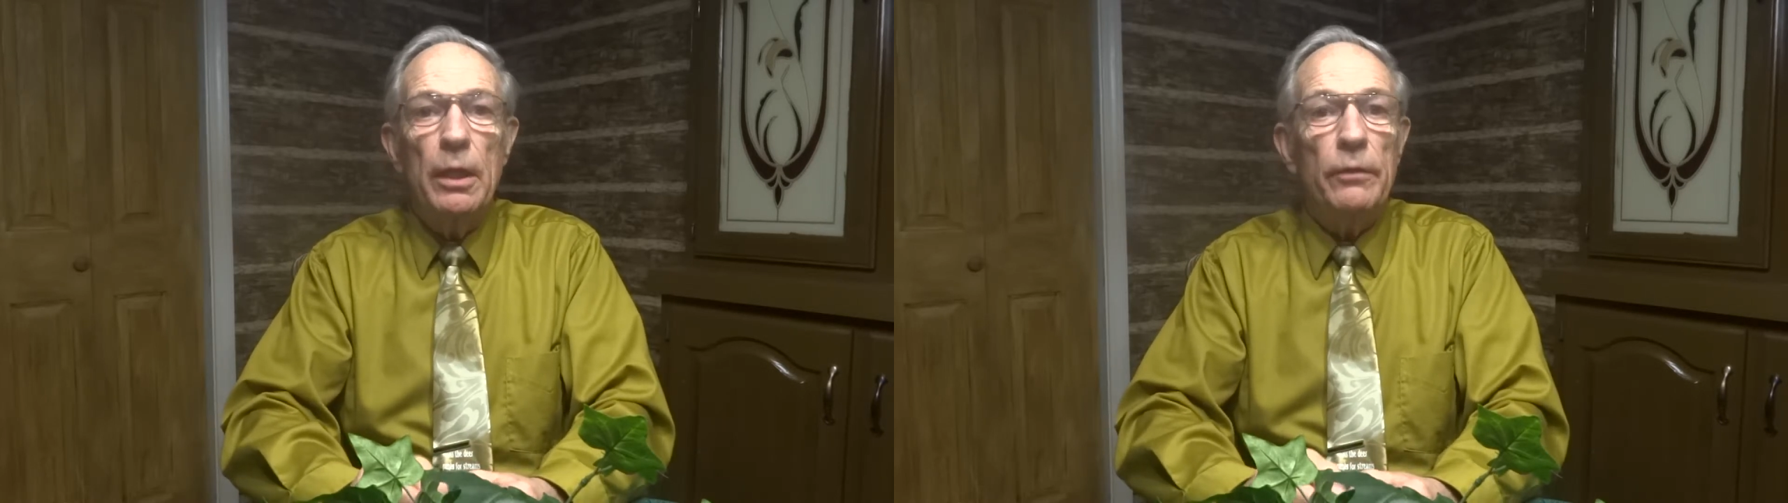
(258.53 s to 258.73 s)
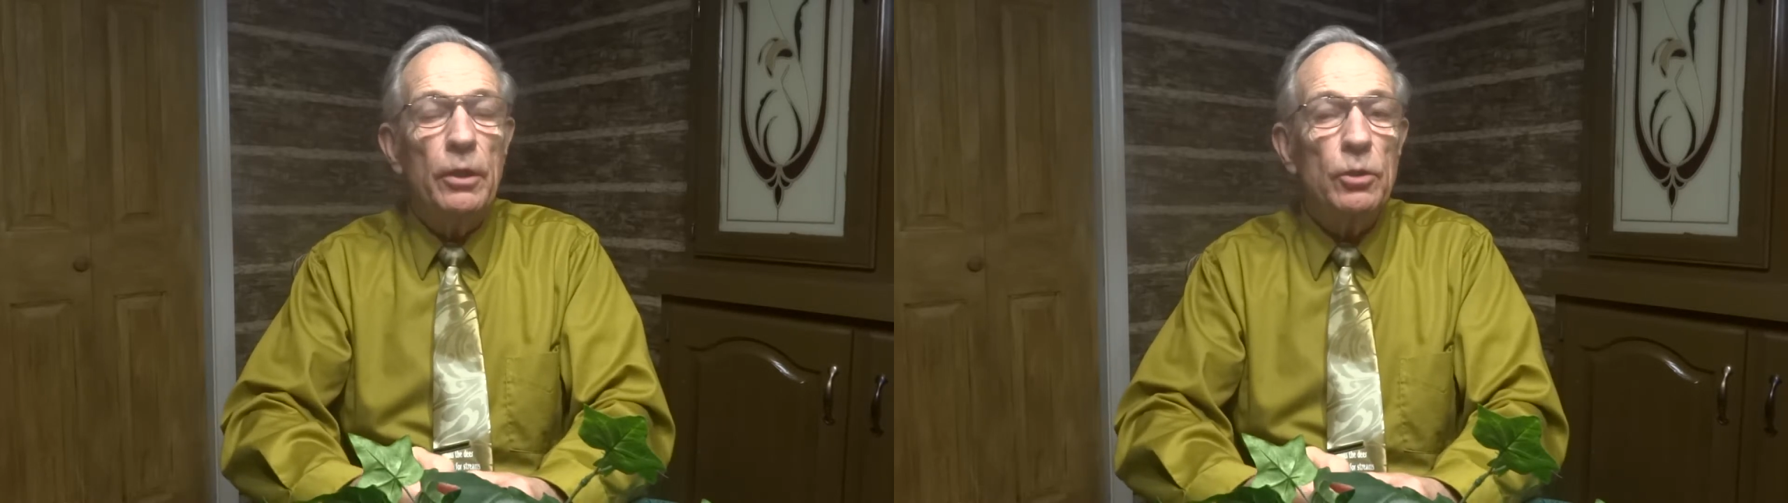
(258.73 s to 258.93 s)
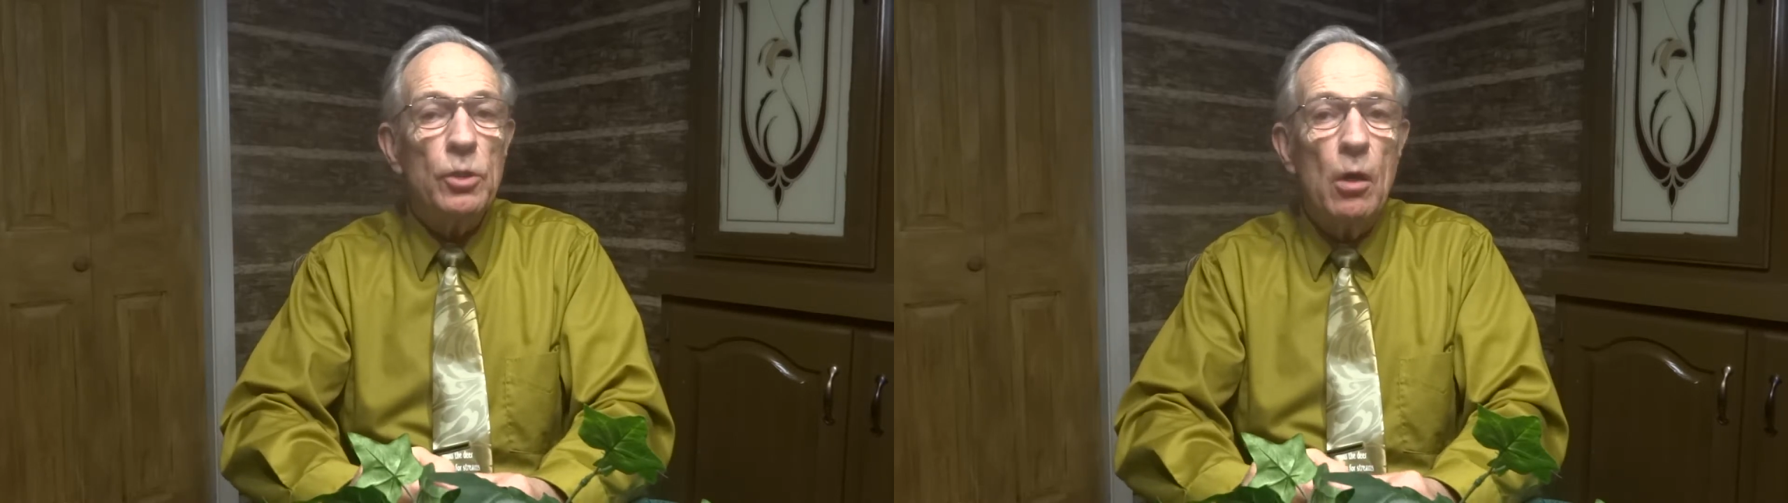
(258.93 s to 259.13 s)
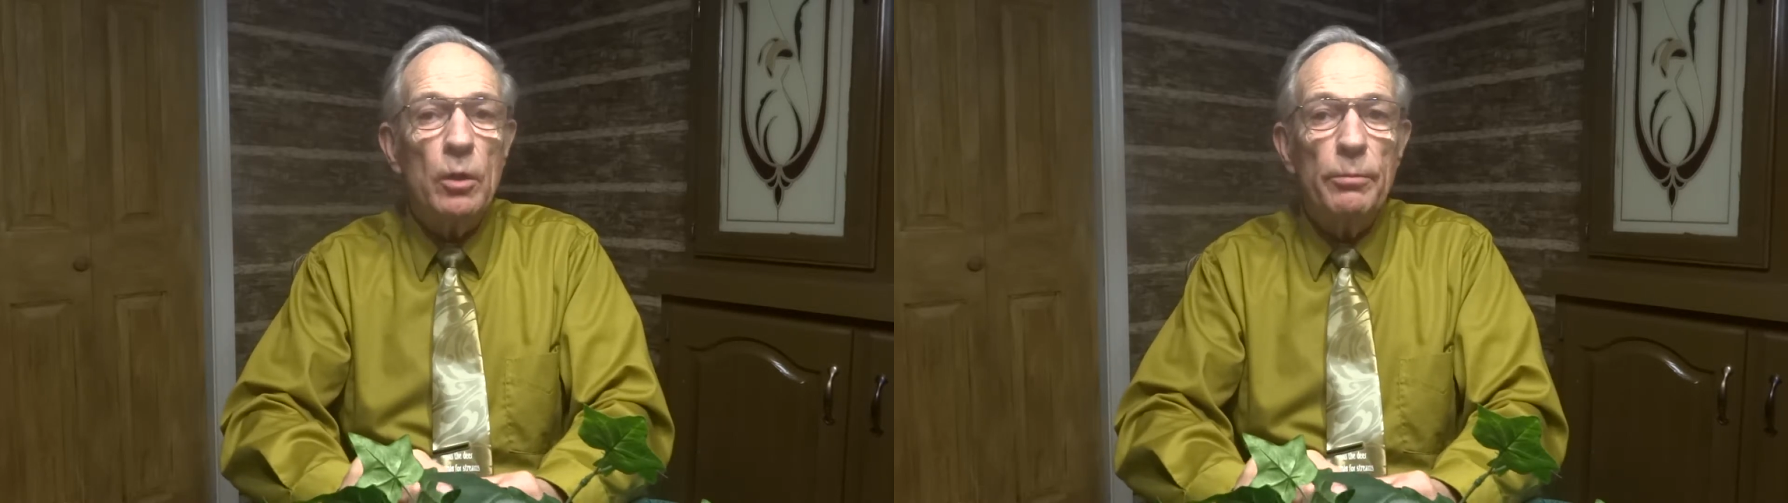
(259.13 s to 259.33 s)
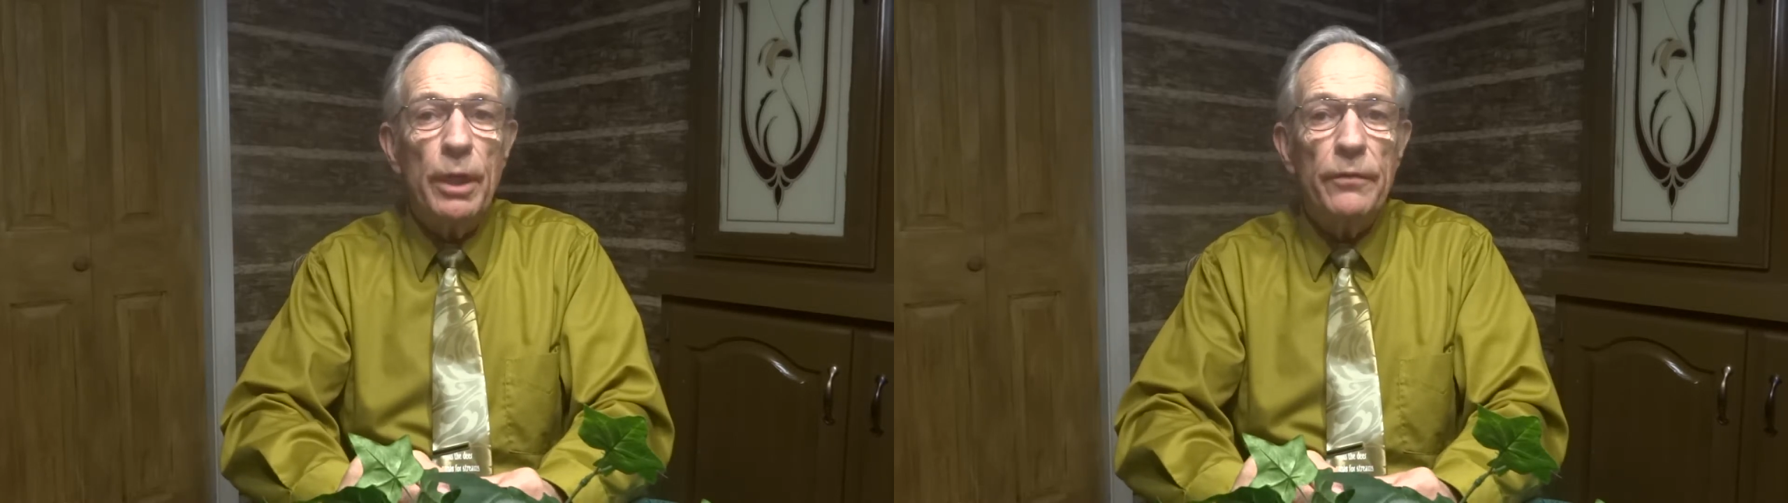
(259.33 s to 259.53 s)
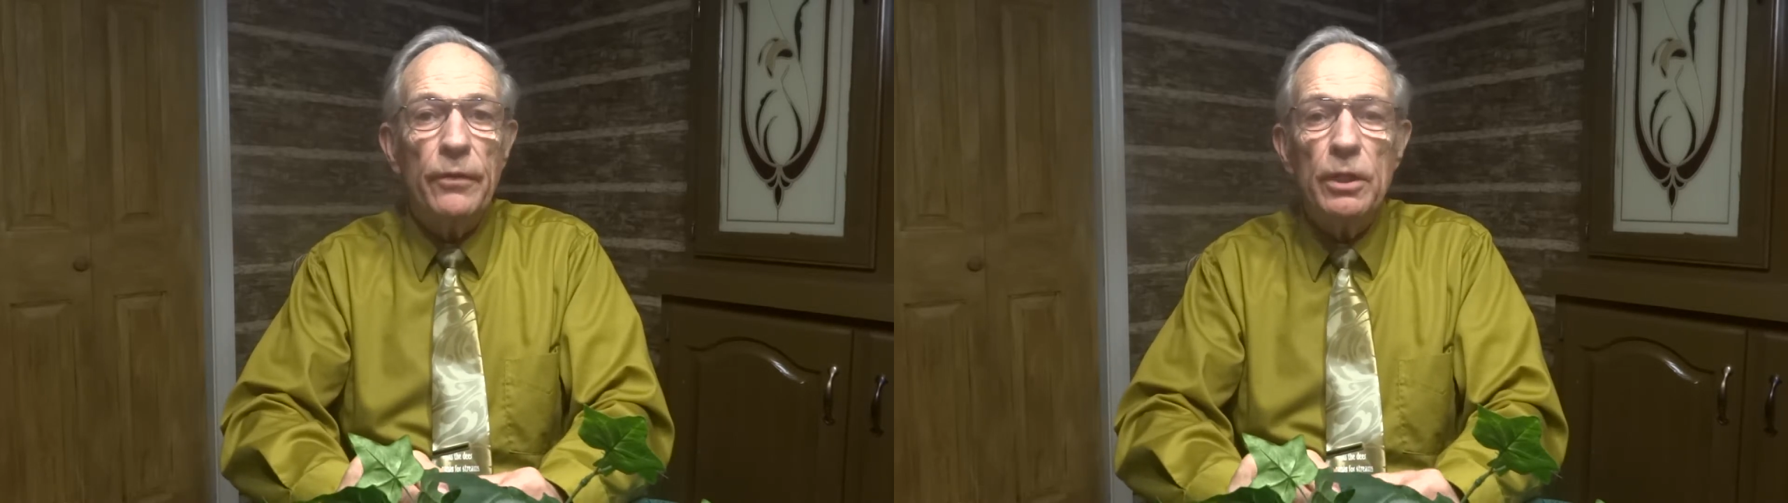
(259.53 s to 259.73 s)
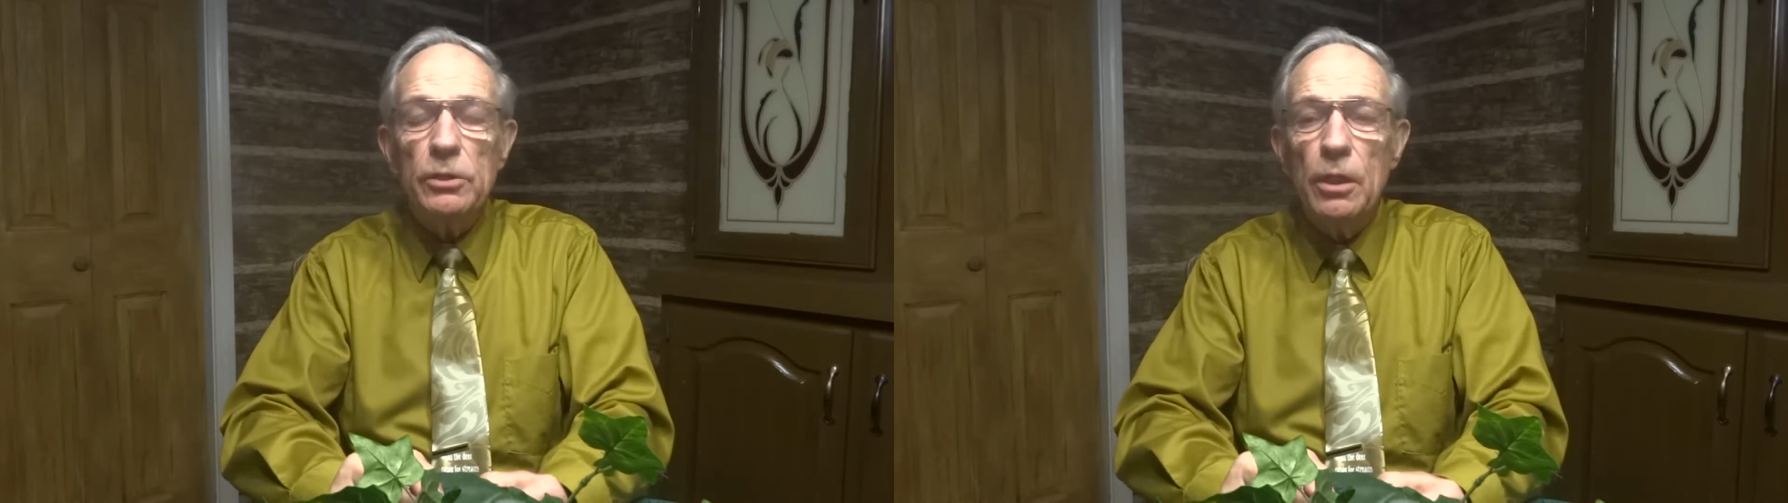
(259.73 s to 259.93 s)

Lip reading: Then it'll talk about things